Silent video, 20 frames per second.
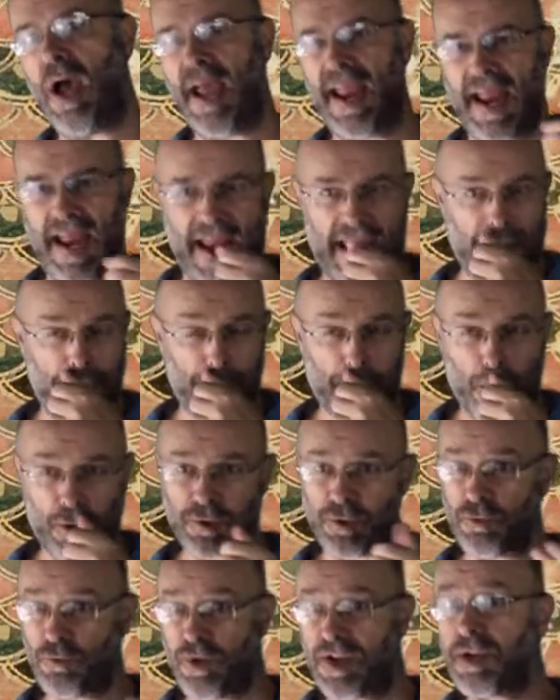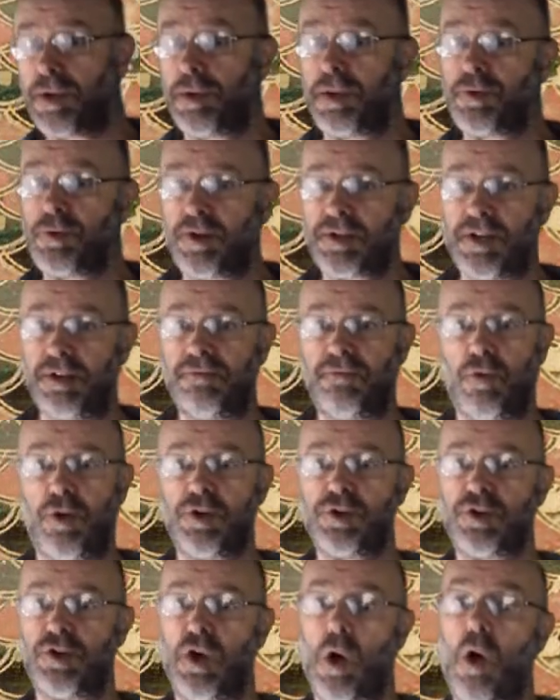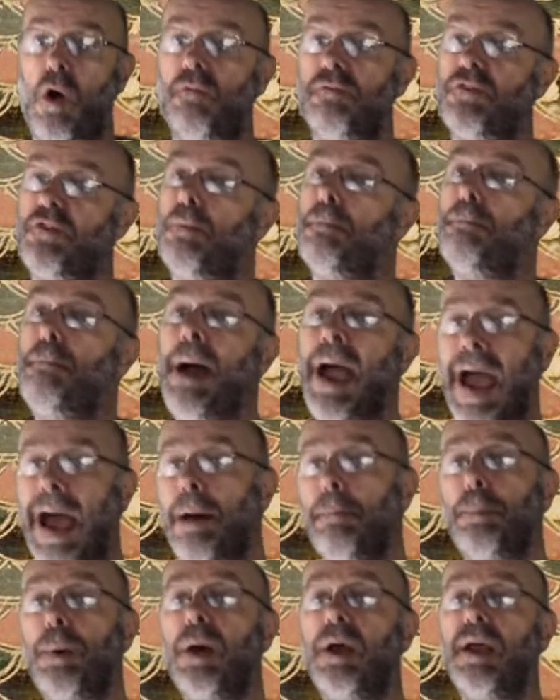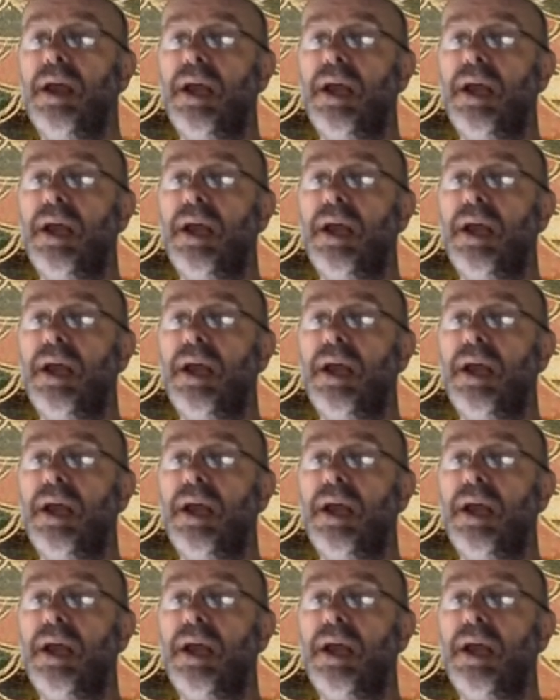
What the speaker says: a modern reconstructed version of the map